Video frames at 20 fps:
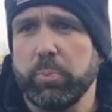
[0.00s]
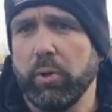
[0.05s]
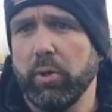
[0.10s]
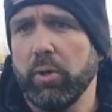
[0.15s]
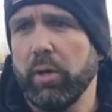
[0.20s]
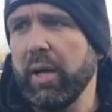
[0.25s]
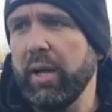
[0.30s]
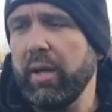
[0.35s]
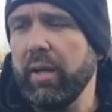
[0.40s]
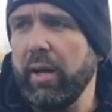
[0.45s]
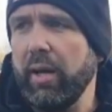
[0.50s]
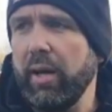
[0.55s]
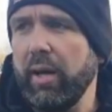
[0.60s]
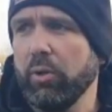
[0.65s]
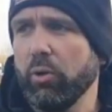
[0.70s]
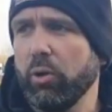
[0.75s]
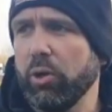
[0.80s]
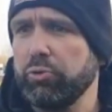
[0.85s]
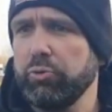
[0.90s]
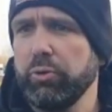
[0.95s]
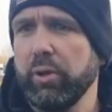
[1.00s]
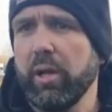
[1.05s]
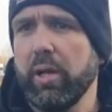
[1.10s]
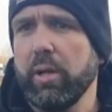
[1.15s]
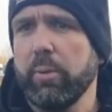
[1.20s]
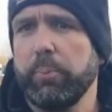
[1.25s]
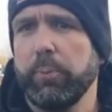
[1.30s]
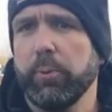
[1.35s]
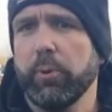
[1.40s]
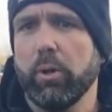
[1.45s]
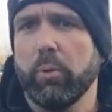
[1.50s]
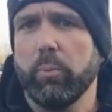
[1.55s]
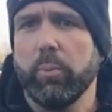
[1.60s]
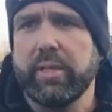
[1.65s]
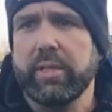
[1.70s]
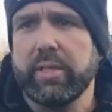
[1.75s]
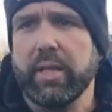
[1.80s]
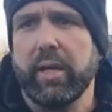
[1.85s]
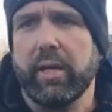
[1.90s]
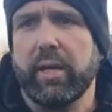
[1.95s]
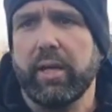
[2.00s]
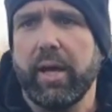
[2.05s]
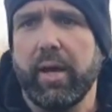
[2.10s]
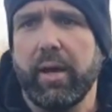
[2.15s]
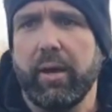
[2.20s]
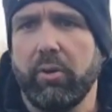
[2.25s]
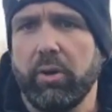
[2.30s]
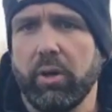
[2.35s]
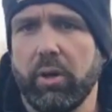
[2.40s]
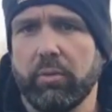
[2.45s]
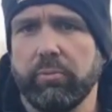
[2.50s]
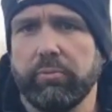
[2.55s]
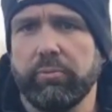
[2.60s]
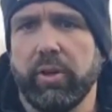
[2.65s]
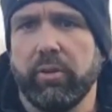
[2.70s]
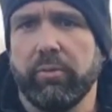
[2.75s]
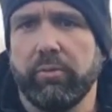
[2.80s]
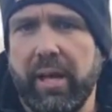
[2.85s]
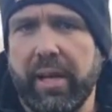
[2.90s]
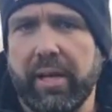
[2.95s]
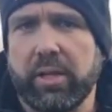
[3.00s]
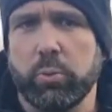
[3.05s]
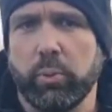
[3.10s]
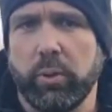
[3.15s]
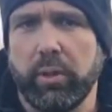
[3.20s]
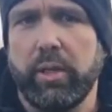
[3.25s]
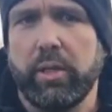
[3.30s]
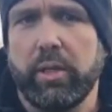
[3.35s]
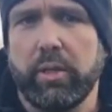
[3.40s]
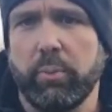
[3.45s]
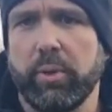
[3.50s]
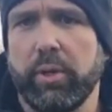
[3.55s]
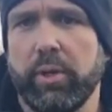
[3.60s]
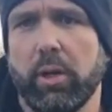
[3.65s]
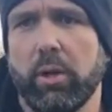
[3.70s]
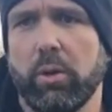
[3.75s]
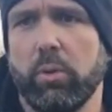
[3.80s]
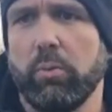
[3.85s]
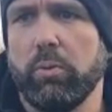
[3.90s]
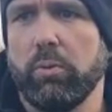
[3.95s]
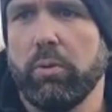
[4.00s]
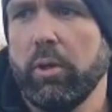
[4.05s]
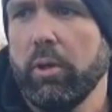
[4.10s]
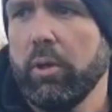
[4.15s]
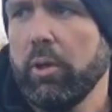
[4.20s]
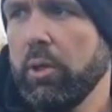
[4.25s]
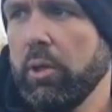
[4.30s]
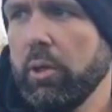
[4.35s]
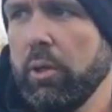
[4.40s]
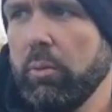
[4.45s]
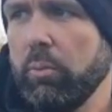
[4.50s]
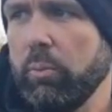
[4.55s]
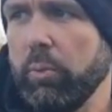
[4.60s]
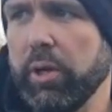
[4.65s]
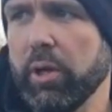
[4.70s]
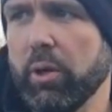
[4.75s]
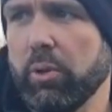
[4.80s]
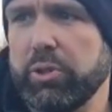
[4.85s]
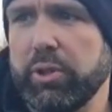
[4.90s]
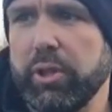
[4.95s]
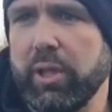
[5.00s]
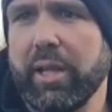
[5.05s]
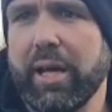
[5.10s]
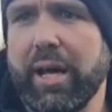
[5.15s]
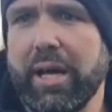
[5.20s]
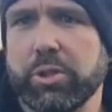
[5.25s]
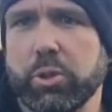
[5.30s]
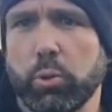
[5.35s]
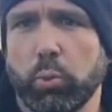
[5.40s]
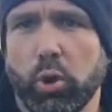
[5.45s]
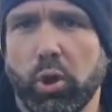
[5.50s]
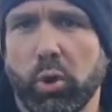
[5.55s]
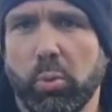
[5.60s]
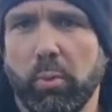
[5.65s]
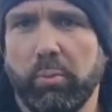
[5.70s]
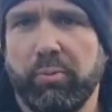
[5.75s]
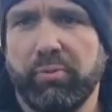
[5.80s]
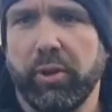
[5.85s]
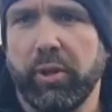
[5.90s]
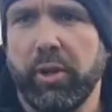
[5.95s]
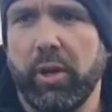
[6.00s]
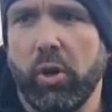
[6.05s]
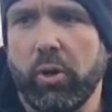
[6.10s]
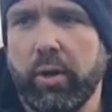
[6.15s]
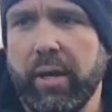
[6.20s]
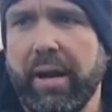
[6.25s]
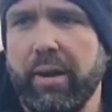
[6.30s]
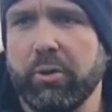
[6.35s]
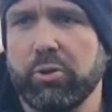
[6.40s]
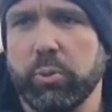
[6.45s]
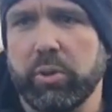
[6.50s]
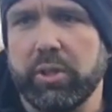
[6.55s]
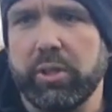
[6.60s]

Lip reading: but it's really important we take care of next week, and we don't see that as a warm up for the knockouts.